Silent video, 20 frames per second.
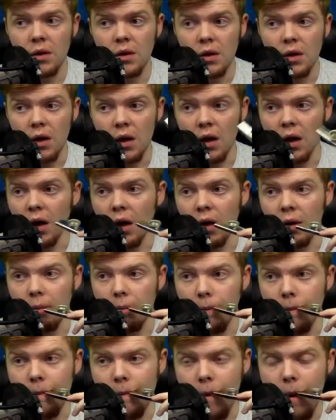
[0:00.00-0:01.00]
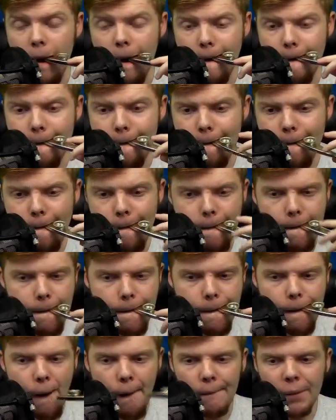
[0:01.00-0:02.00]

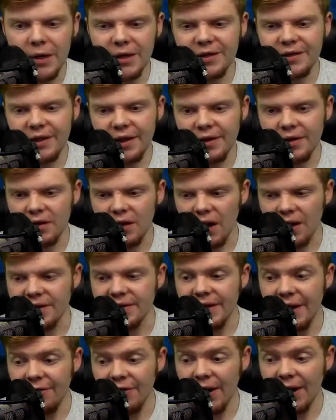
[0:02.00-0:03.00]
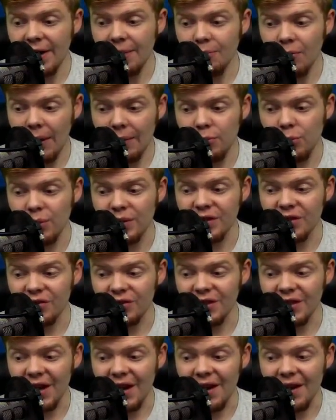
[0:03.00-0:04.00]
But it's like I never had a problem until
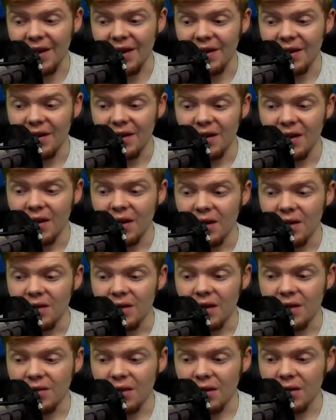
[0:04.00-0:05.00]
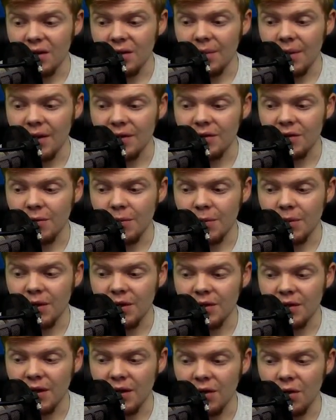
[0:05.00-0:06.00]
today. They talked about Super
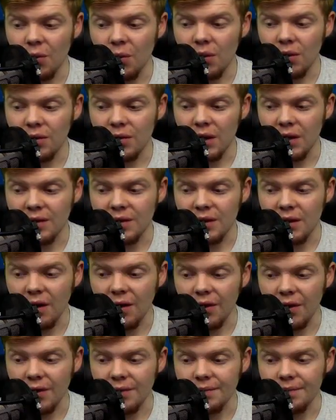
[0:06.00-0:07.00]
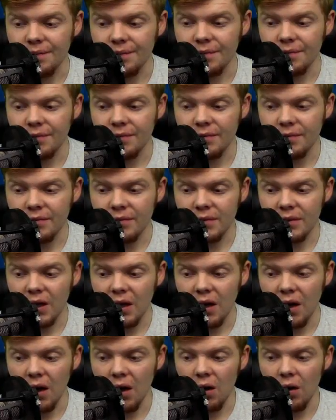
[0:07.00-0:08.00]
Nintendo World on Zeldathon.
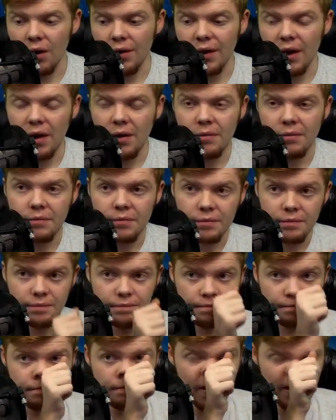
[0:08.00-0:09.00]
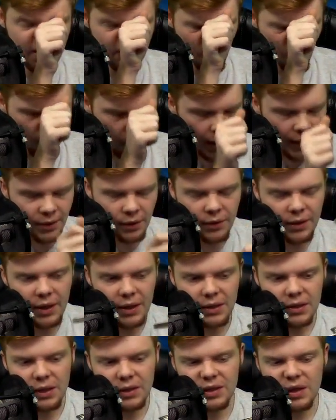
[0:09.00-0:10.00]
Oh, are they? That's cool. I know that
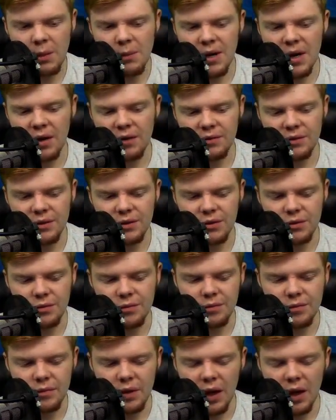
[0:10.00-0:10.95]
that's coming out soon.